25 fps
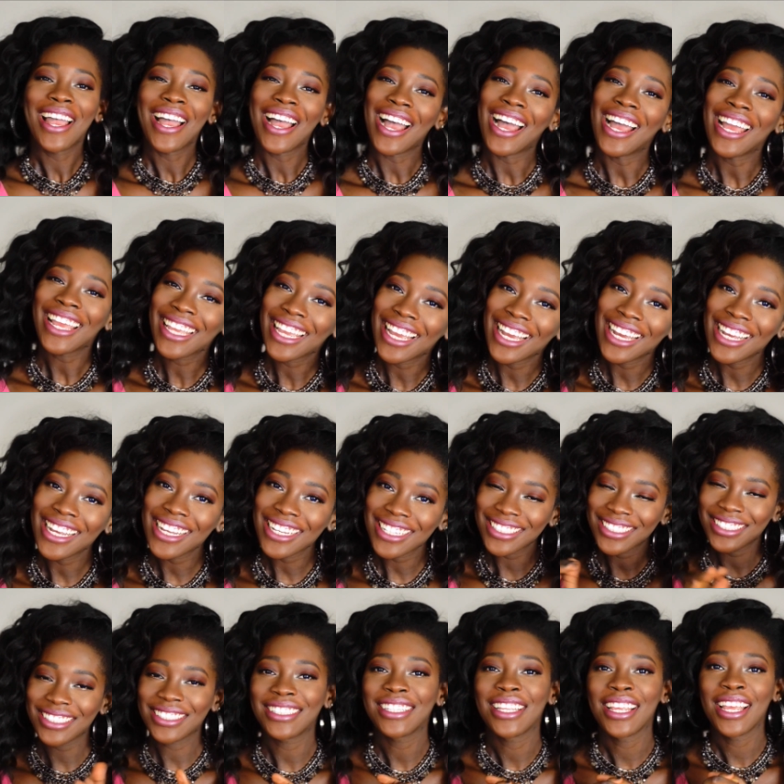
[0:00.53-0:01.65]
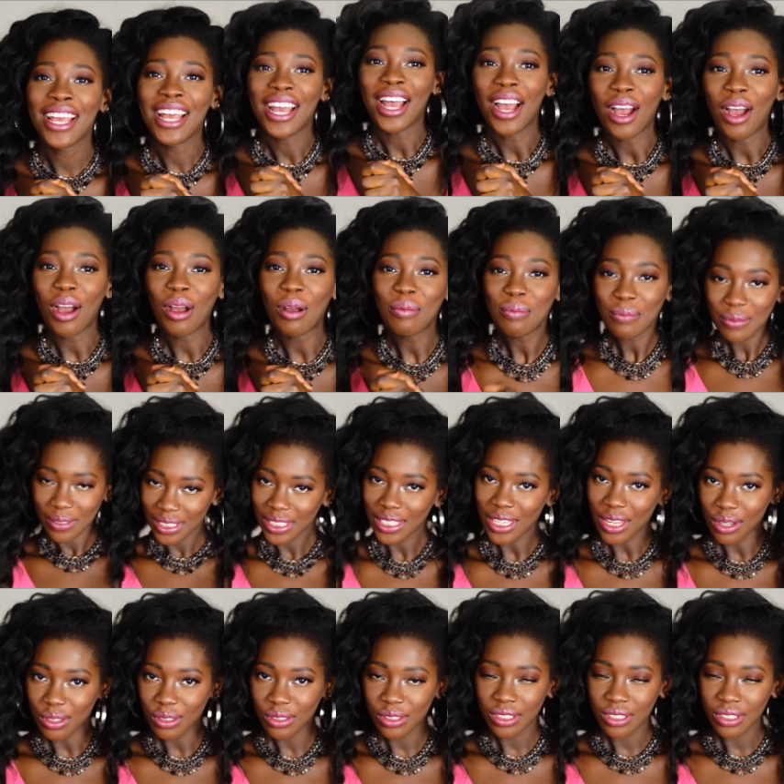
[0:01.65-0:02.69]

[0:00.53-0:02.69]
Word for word: Hi guys, so